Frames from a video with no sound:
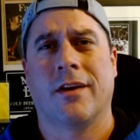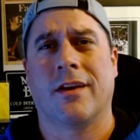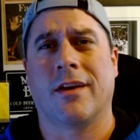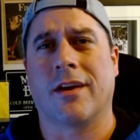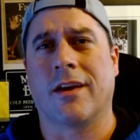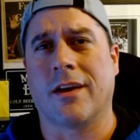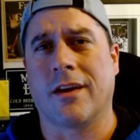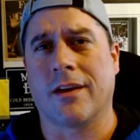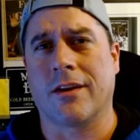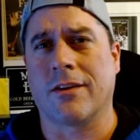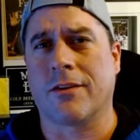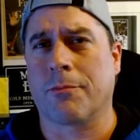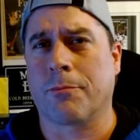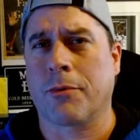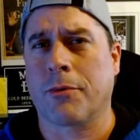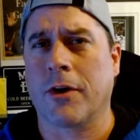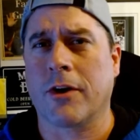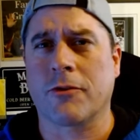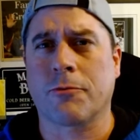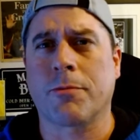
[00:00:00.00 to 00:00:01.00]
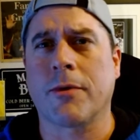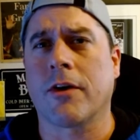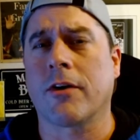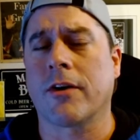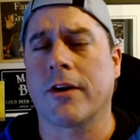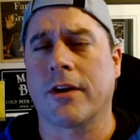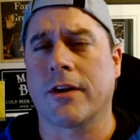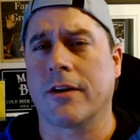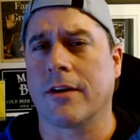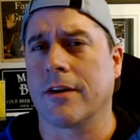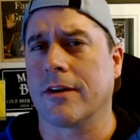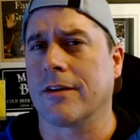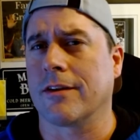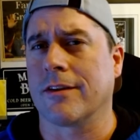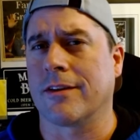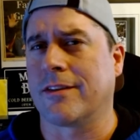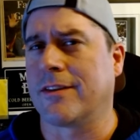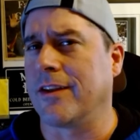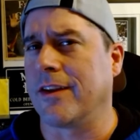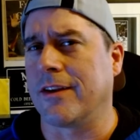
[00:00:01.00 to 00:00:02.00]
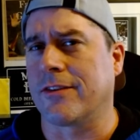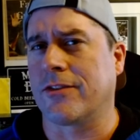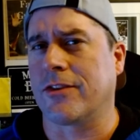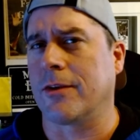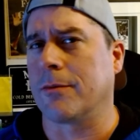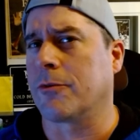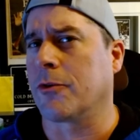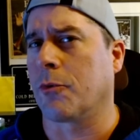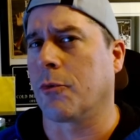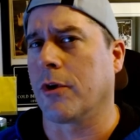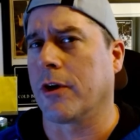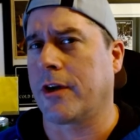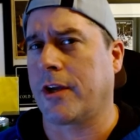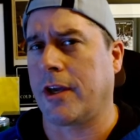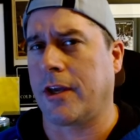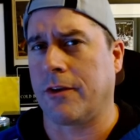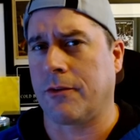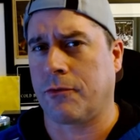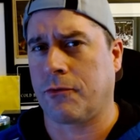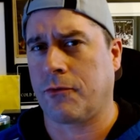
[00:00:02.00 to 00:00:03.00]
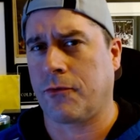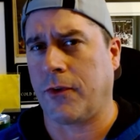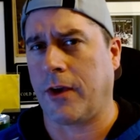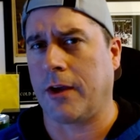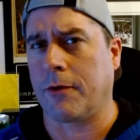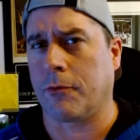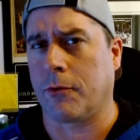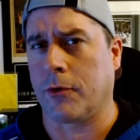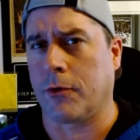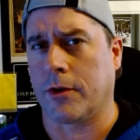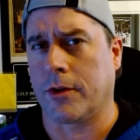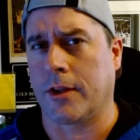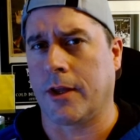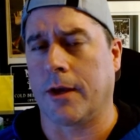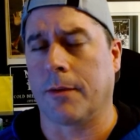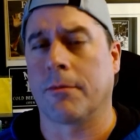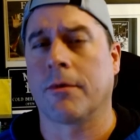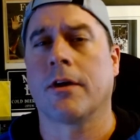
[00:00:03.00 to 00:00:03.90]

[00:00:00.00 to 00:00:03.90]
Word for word: And prosperity didn't seem to work in favor of them.